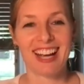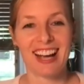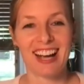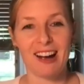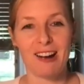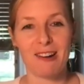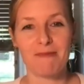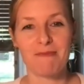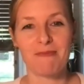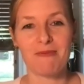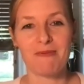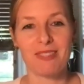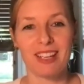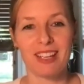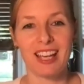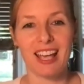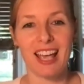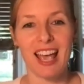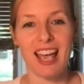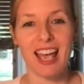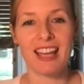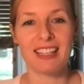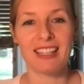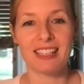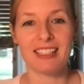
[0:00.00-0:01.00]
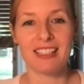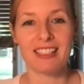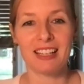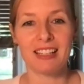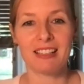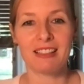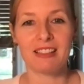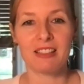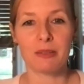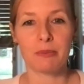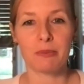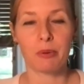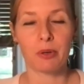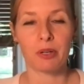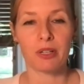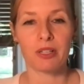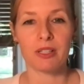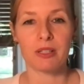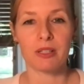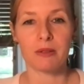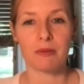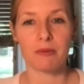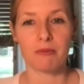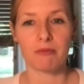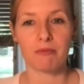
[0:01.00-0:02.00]
Um, and it, it
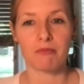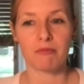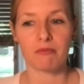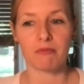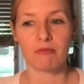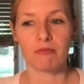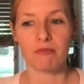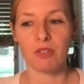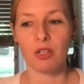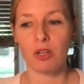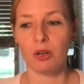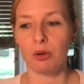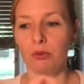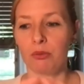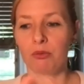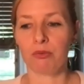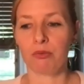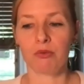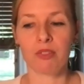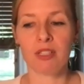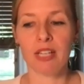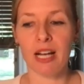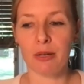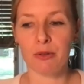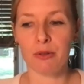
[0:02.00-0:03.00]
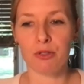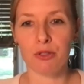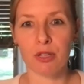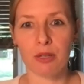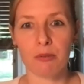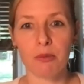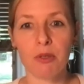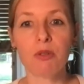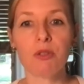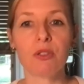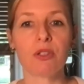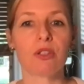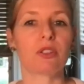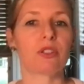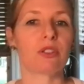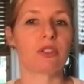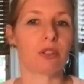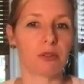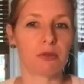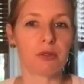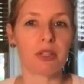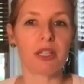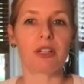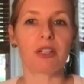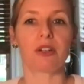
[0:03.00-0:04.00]
supports, you know, downstream users
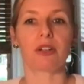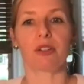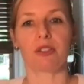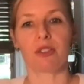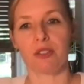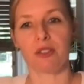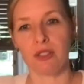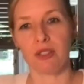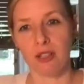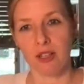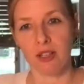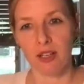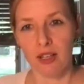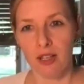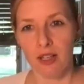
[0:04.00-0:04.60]
or readers